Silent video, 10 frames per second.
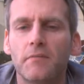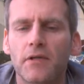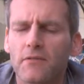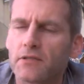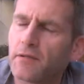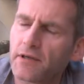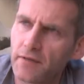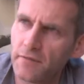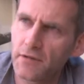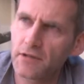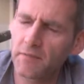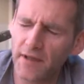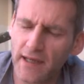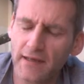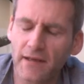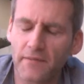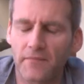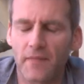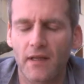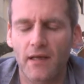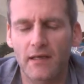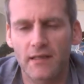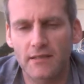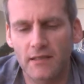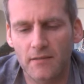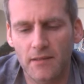but I was a bit confused by the ending. And I said,